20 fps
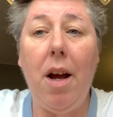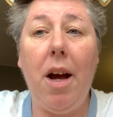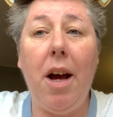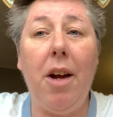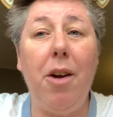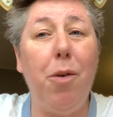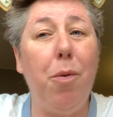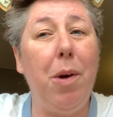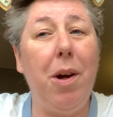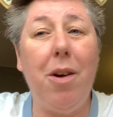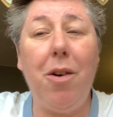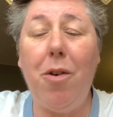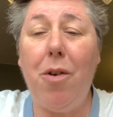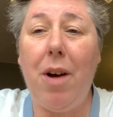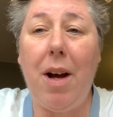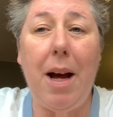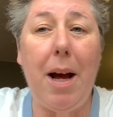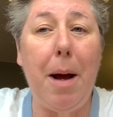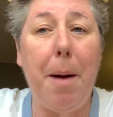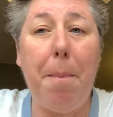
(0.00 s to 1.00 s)
and we are not
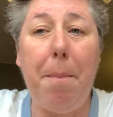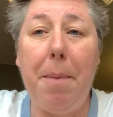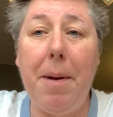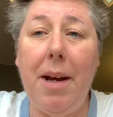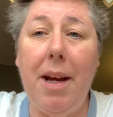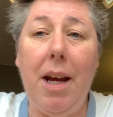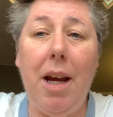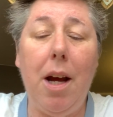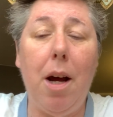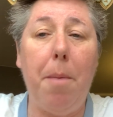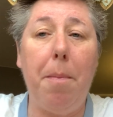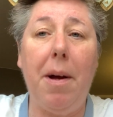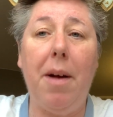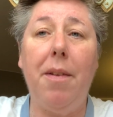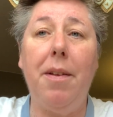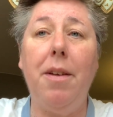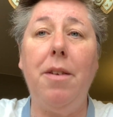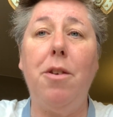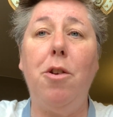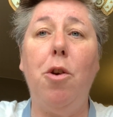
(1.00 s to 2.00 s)
happy about
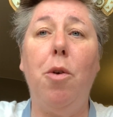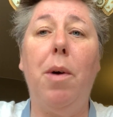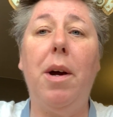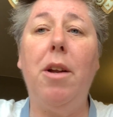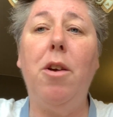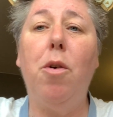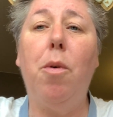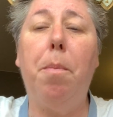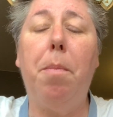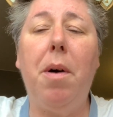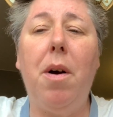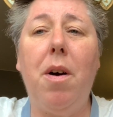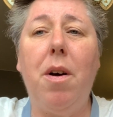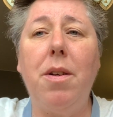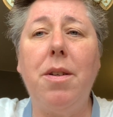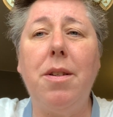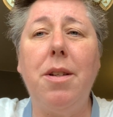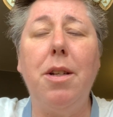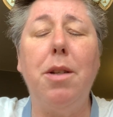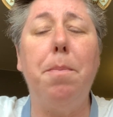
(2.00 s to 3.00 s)
these new annual
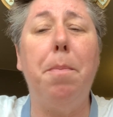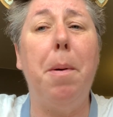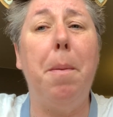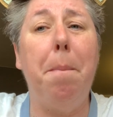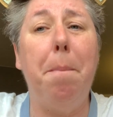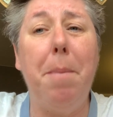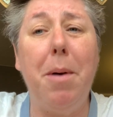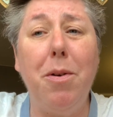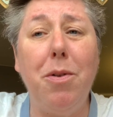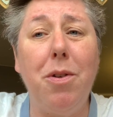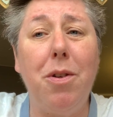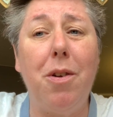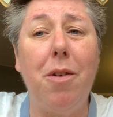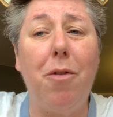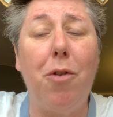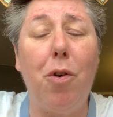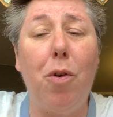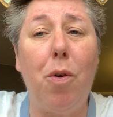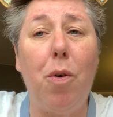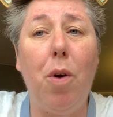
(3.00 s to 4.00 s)
passes, but most
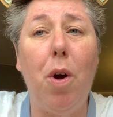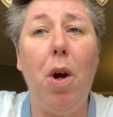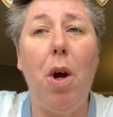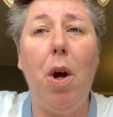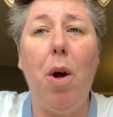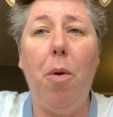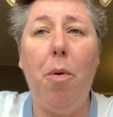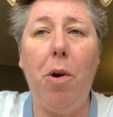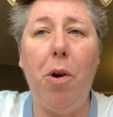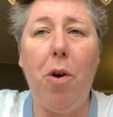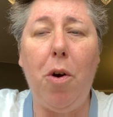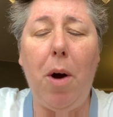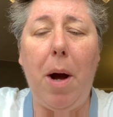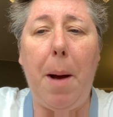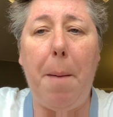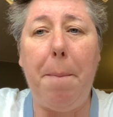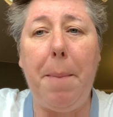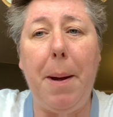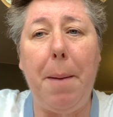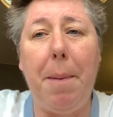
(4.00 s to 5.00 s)
of all, we're not
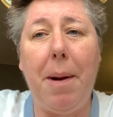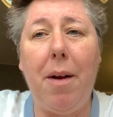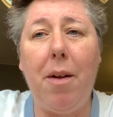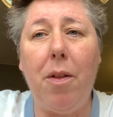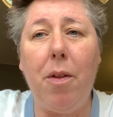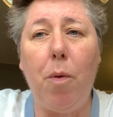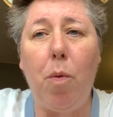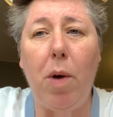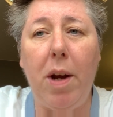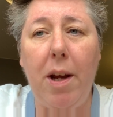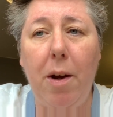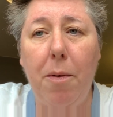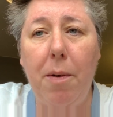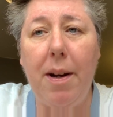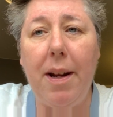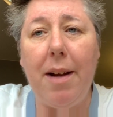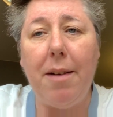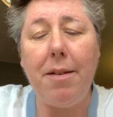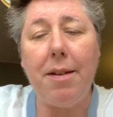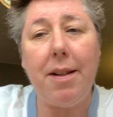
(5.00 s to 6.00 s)
happy about the way you
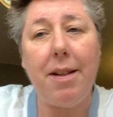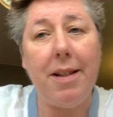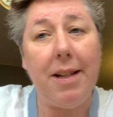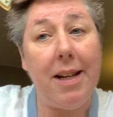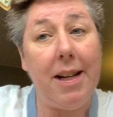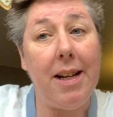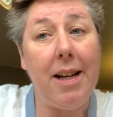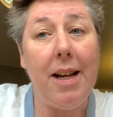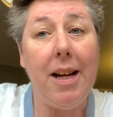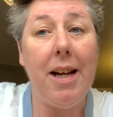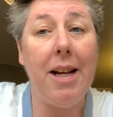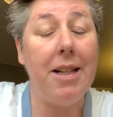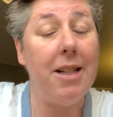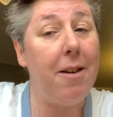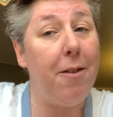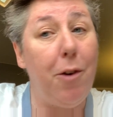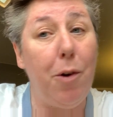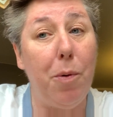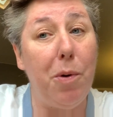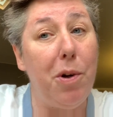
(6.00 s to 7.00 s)
announced it as
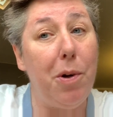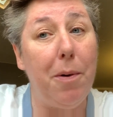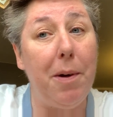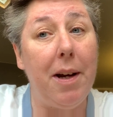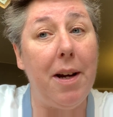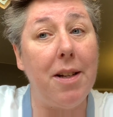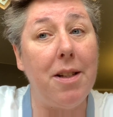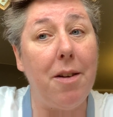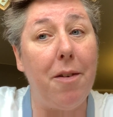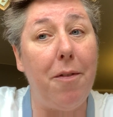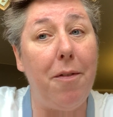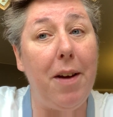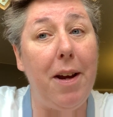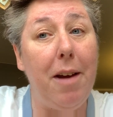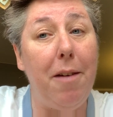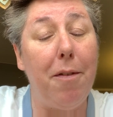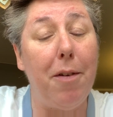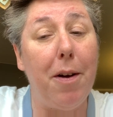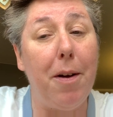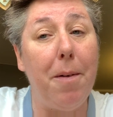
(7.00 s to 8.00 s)
if you were doing us a
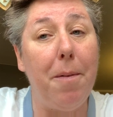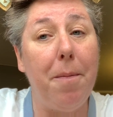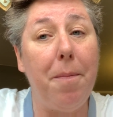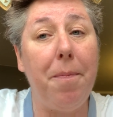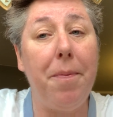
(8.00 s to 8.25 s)
favour,